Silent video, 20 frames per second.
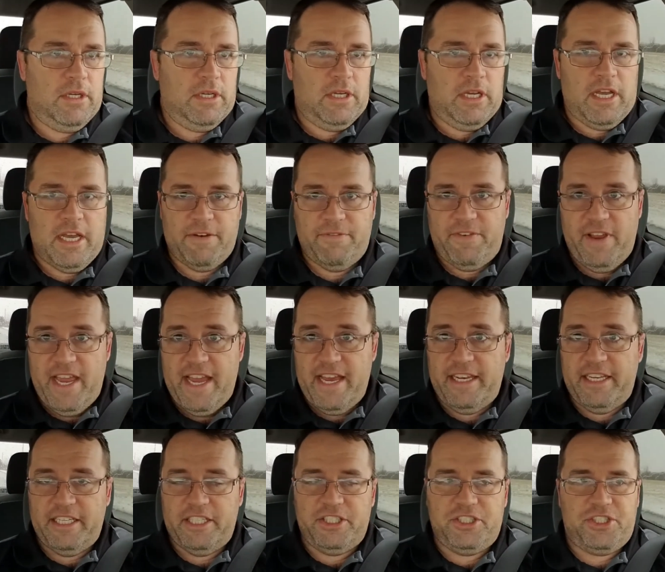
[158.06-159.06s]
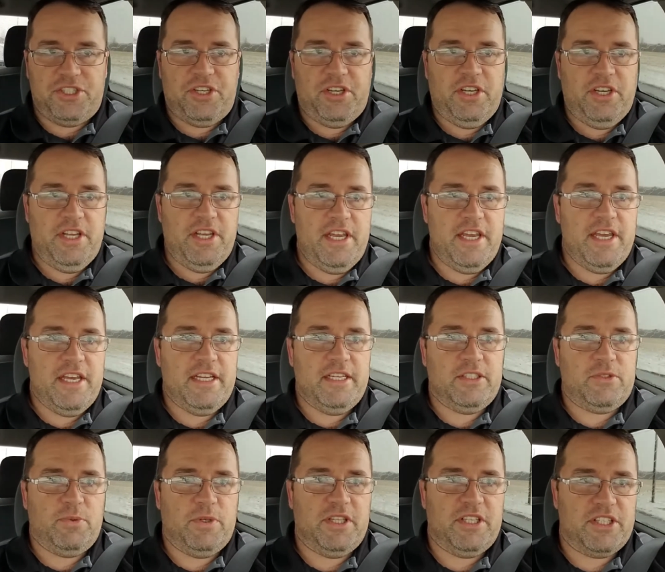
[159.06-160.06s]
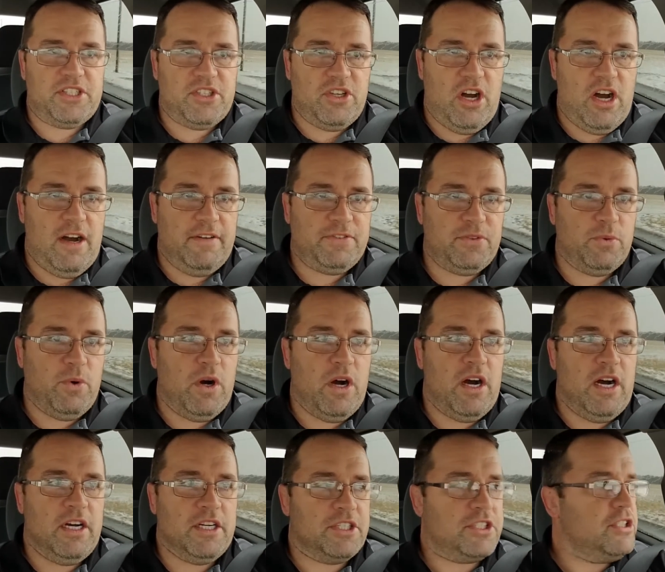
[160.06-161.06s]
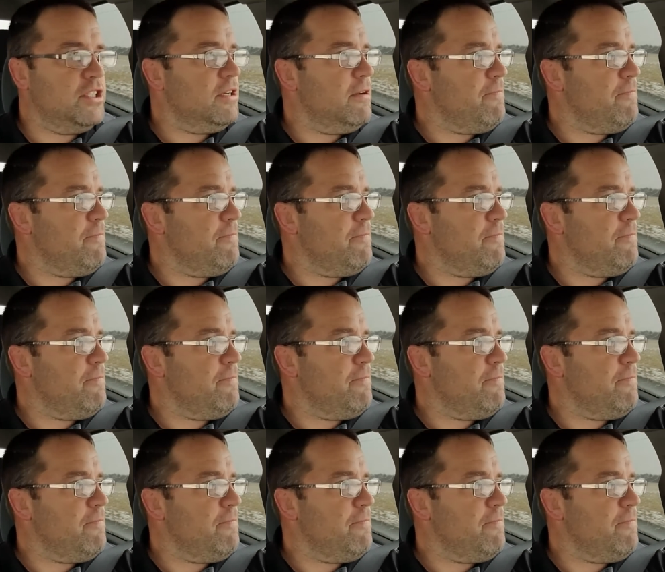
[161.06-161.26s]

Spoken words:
advantage is with the soft wash,